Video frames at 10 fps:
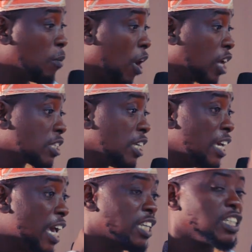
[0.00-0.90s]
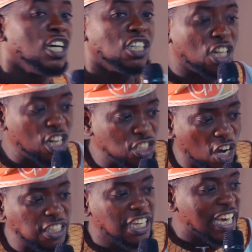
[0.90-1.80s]
and what? Age.
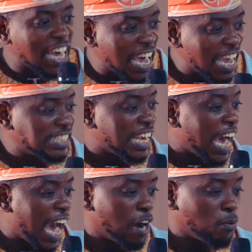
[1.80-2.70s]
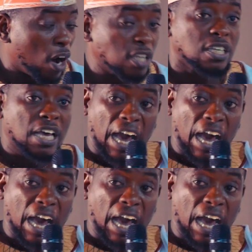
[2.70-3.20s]
Religion, age, and what?